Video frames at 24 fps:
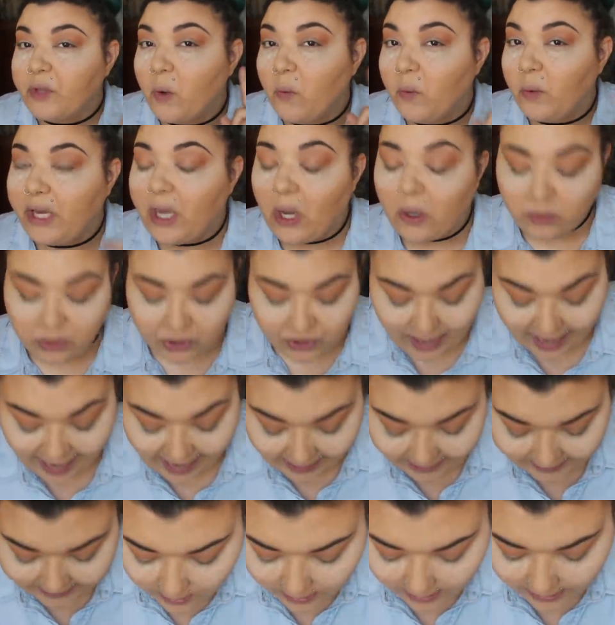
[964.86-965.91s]
we gonna
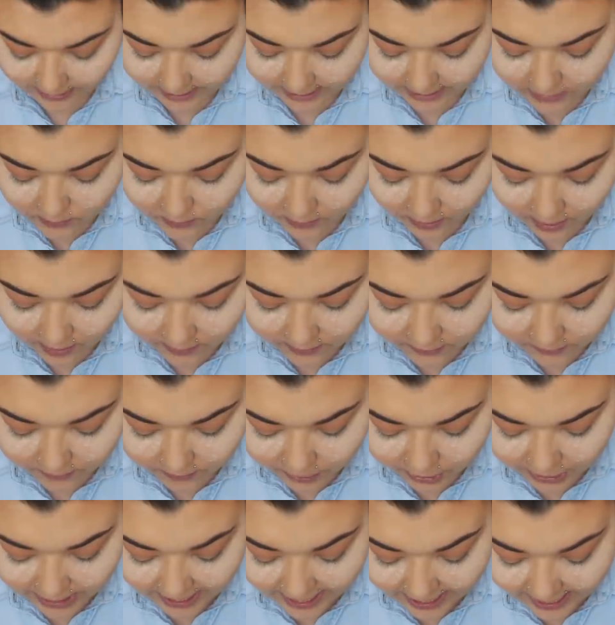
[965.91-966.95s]
try. Okay, next one comes
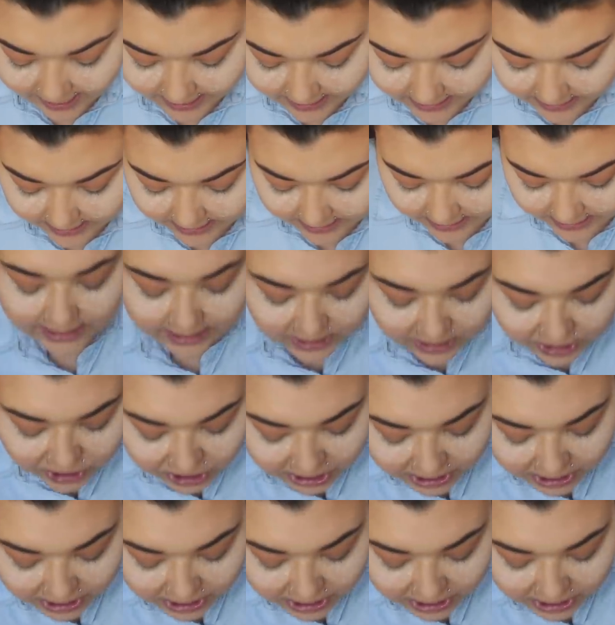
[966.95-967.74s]
from Jess. This is